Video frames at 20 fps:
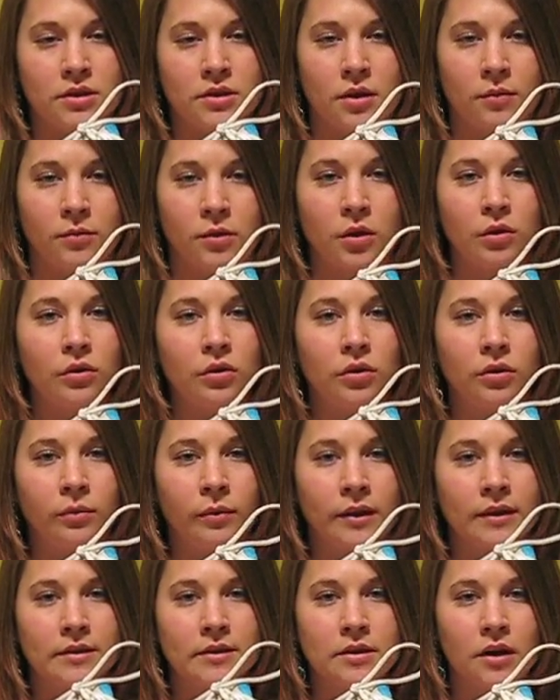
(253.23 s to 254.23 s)
Some local
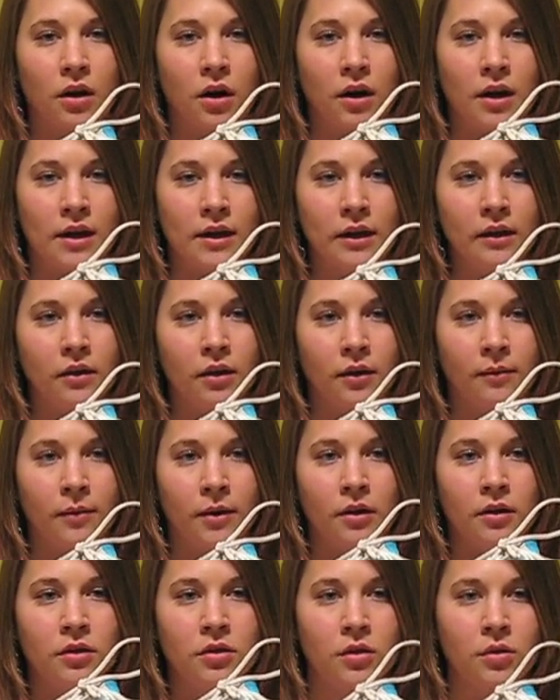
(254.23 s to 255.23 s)
ones are in Ann
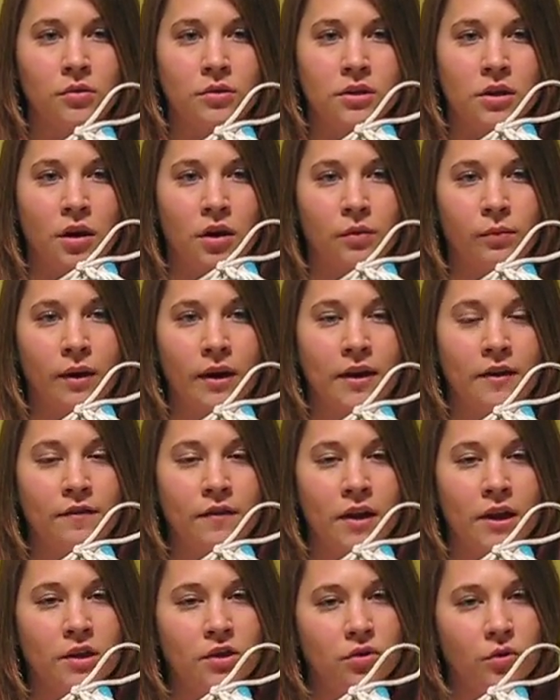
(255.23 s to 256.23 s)
Arbor. Those are Running
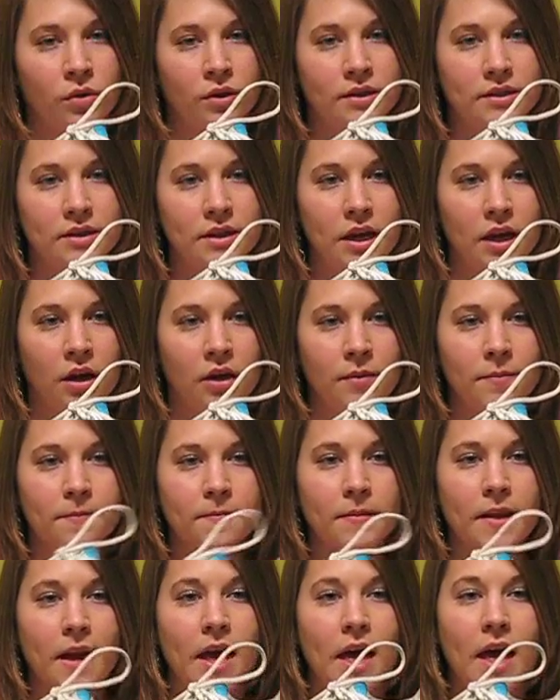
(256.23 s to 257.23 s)
Fit and Tortoise and Hare,
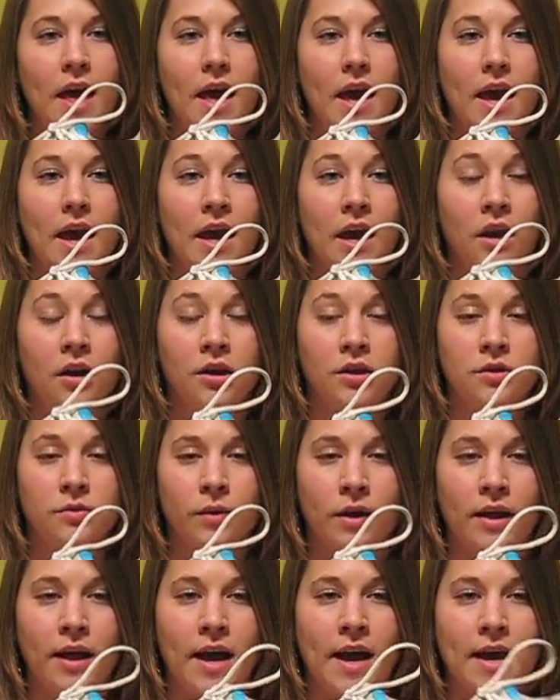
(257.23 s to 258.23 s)
and as
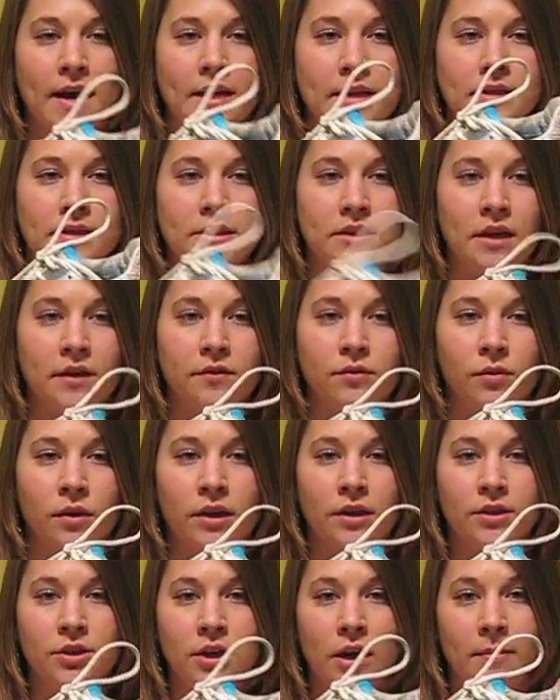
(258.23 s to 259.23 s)
well as Dave's
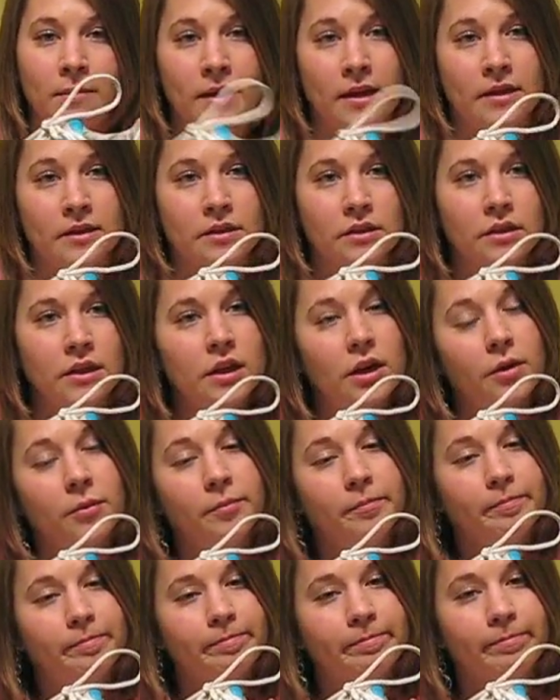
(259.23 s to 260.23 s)
Running Shop in Toledo.
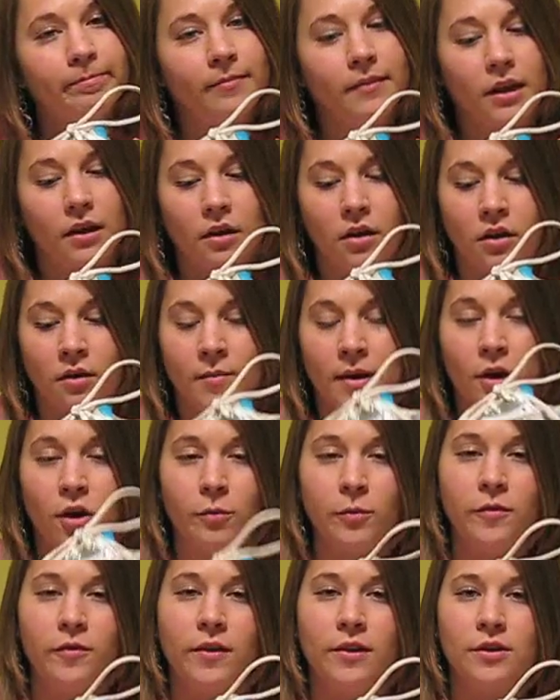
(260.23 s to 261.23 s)
I
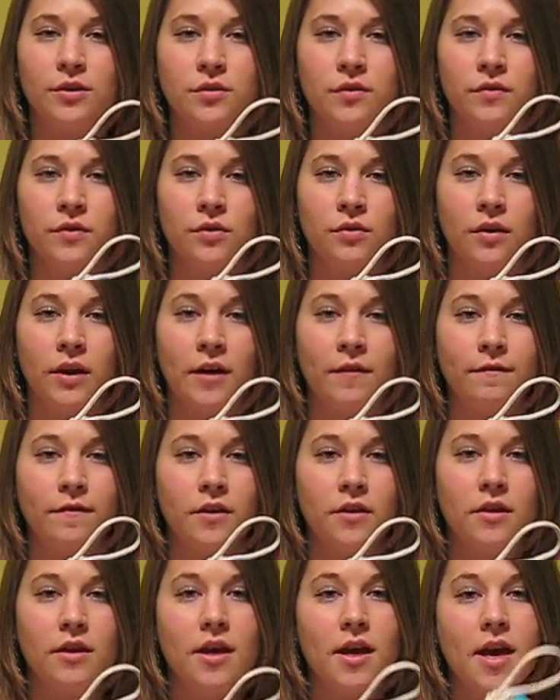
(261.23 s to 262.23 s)
hope you found this review
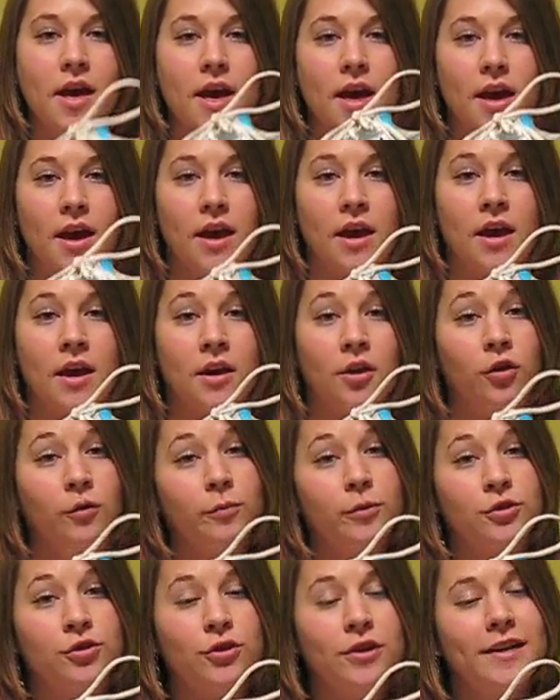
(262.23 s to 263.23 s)
helpful, and I hope
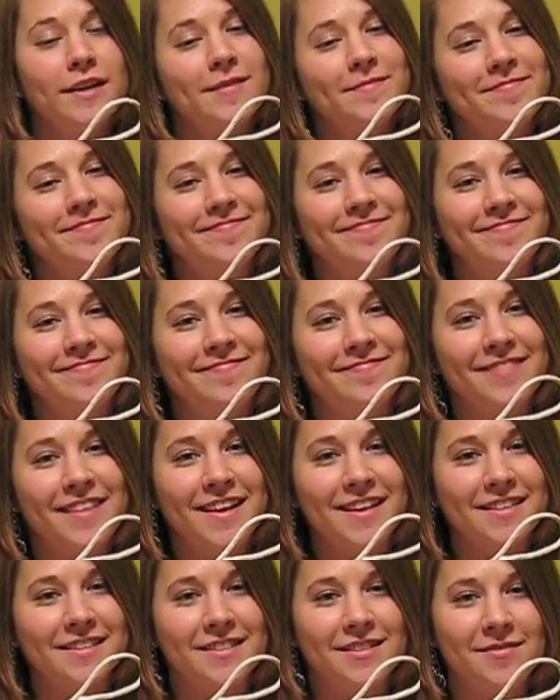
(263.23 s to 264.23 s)
you enjoyed it.
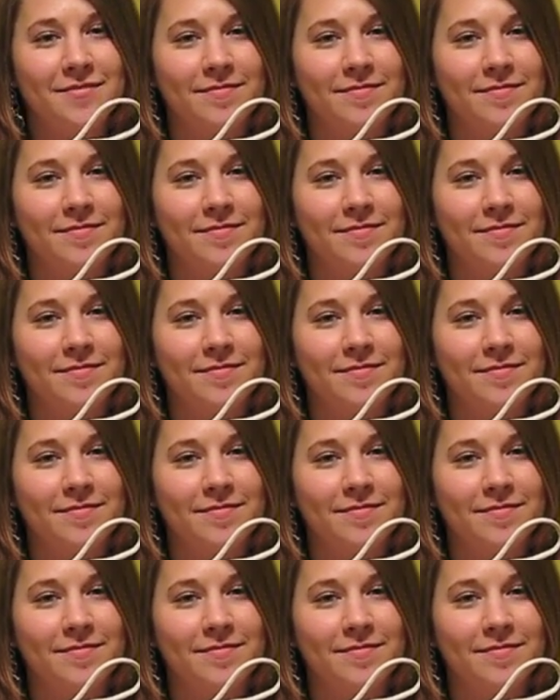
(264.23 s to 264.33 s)
Thanks.